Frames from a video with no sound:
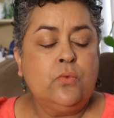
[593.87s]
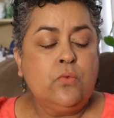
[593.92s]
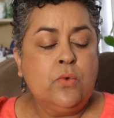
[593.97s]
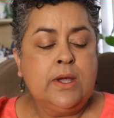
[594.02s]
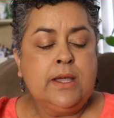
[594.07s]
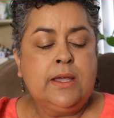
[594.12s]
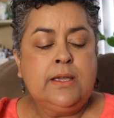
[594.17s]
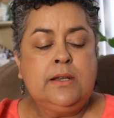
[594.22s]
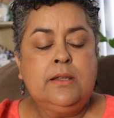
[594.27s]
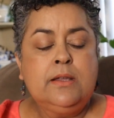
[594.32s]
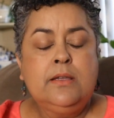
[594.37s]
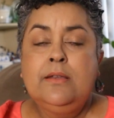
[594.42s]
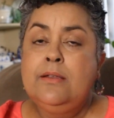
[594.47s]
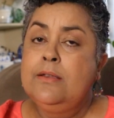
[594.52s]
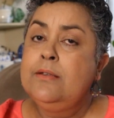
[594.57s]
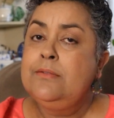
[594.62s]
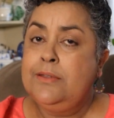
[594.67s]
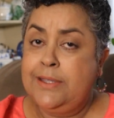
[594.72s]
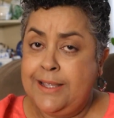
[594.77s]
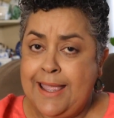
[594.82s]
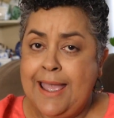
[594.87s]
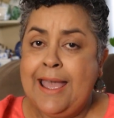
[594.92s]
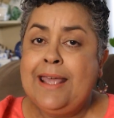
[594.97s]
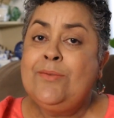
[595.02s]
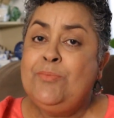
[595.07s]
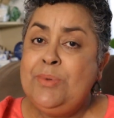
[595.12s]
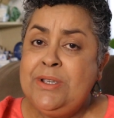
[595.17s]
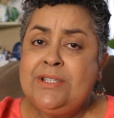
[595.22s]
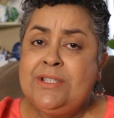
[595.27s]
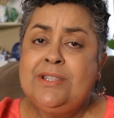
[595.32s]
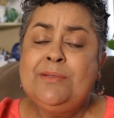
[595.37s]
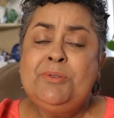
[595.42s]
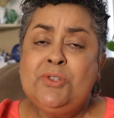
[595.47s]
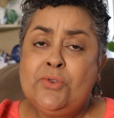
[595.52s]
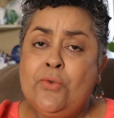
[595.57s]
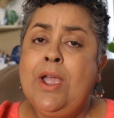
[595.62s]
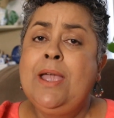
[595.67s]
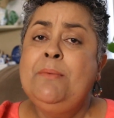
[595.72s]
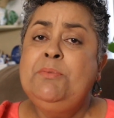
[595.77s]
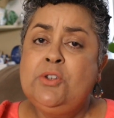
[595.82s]
One, you got to be
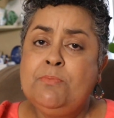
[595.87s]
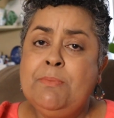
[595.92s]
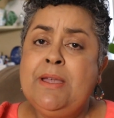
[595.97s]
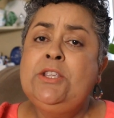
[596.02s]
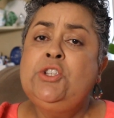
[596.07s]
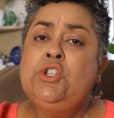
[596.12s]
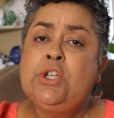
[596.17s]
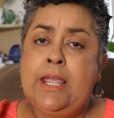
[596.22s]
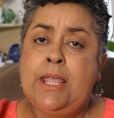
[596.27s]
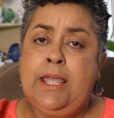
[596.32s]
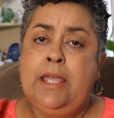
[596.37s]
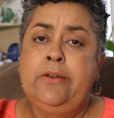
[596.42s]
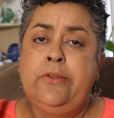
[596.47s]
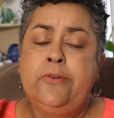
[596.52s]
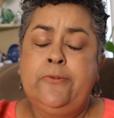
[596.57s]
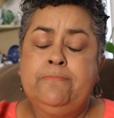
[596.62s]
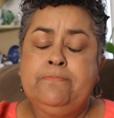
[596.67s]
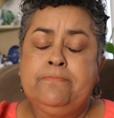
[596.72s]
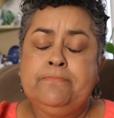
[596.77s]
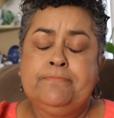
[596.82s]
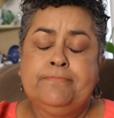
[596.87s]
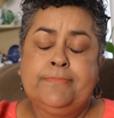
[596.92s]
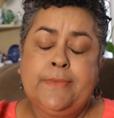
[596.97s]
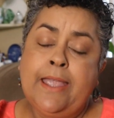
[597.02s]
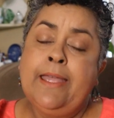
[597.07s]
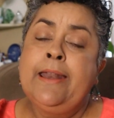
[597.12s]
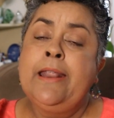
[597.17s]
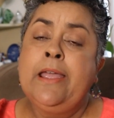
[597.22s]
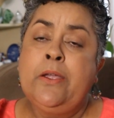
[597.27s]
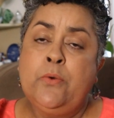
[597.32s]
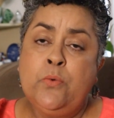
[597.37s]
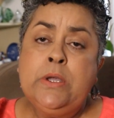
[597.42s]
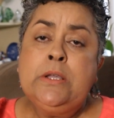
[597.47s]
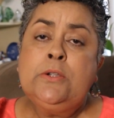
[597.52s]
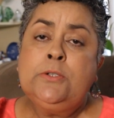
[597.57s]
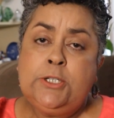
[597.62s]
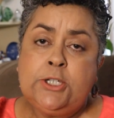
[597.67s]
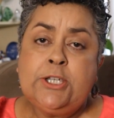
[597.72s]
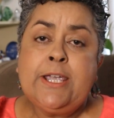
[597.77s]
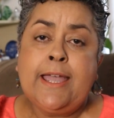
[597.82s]
subscribed to my channel, and I
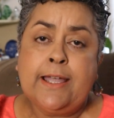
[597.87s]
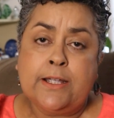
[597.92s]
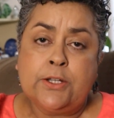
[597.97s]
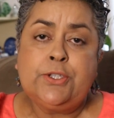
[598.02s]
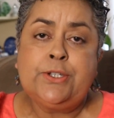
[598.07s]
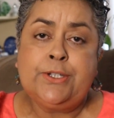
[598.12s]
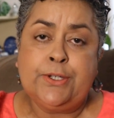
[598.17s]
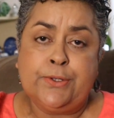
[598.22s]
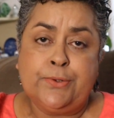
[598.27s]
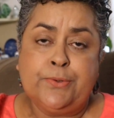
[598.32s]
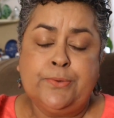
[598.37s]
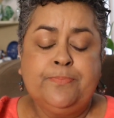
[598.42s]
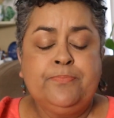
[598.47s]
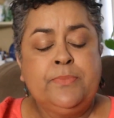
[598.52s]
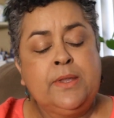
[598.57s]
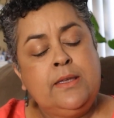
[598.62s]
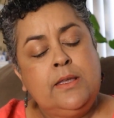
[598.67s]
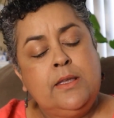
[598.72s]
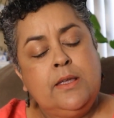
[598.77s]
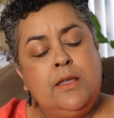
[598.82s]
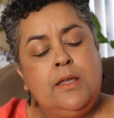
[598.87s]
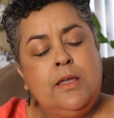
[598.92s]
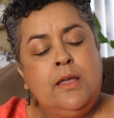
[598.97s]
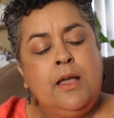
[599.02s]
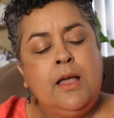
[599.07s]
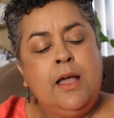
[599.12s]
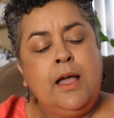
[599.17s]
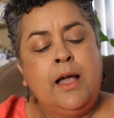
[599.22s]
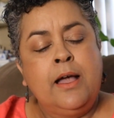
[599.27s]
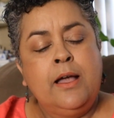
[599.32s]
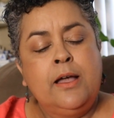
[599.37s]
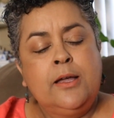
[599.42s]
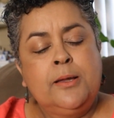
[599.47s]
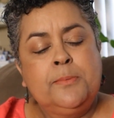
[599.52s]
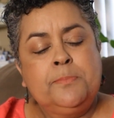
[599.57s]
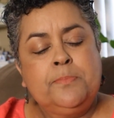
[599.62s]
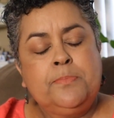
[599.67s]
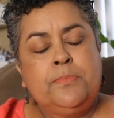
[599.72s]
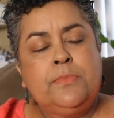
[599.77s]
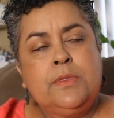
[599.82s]
will check too.
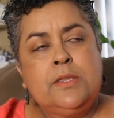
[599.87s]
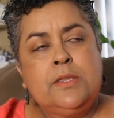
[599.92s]
Um,